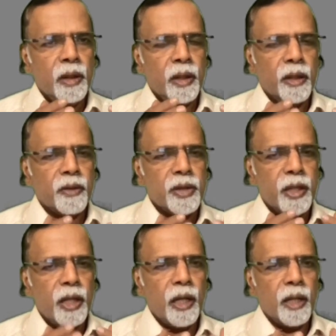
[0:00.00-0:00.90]

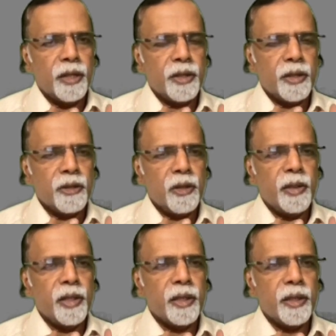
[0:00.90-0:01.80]
cricosternal distance will
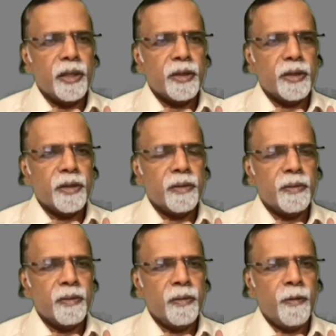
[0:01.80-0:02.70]
be decreased.
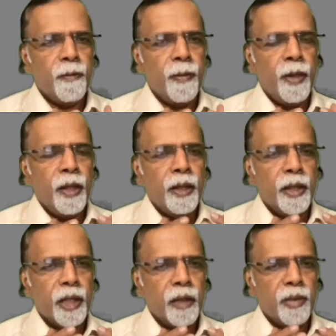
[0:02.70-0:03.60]

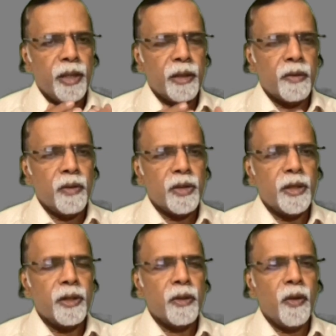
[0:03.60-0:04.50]
There can be intercostal
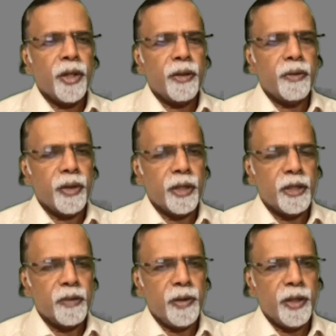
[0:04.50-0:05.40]
indrawing during
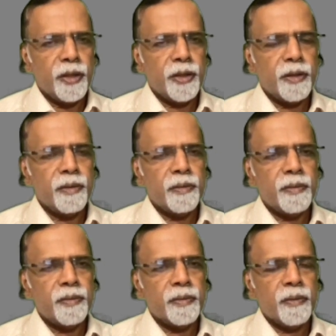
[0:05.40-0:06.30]
inspiration.
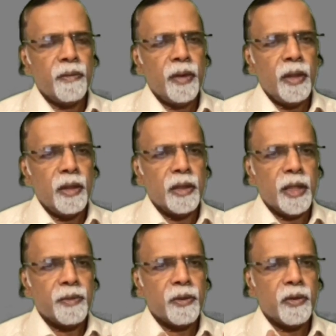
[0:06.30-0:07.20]
The
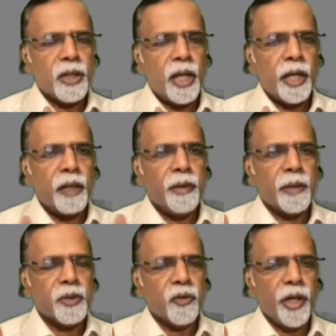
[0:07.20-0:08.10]
subcostal angle
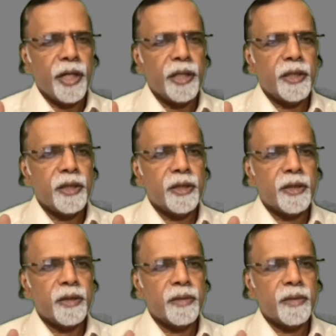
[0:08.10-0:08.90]
becomes widened.